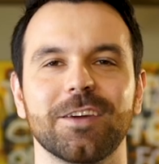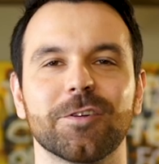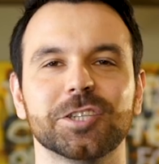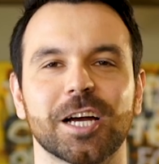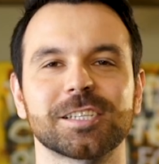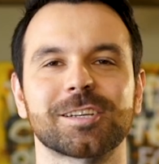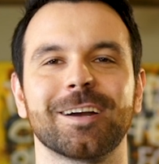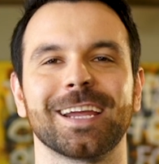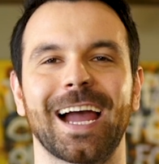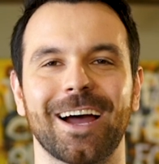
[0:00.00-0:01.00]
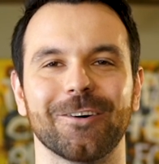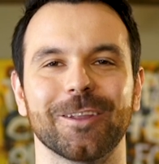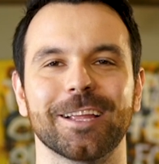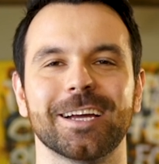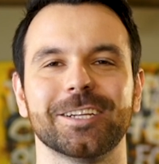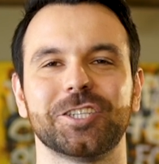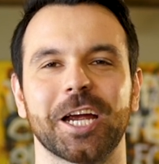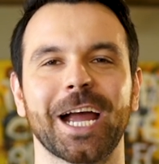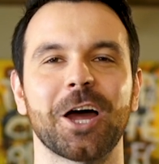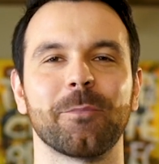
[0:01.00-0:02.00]
If you're just starting out,
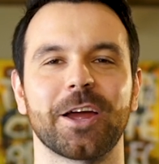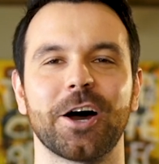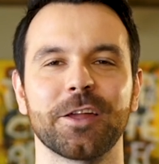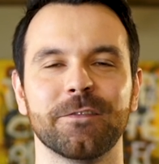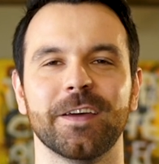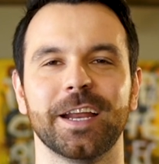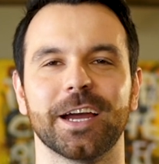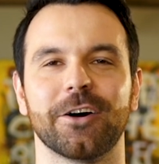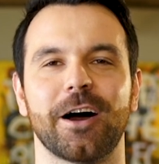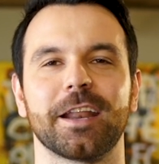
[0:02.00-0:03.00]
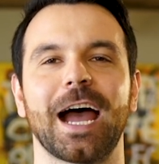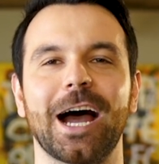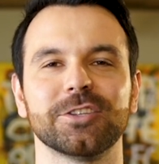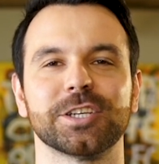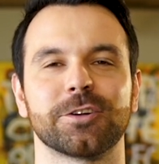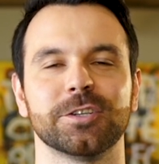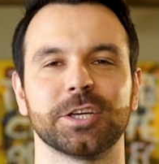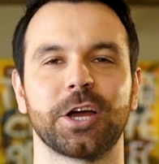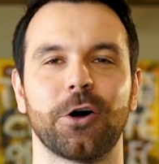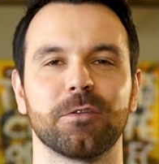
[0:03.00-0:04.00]
check out my other video on how to learn to
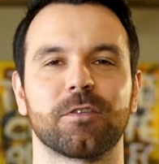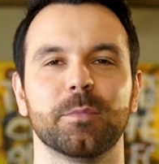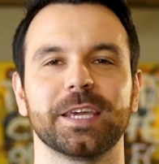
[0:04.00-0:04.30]
code for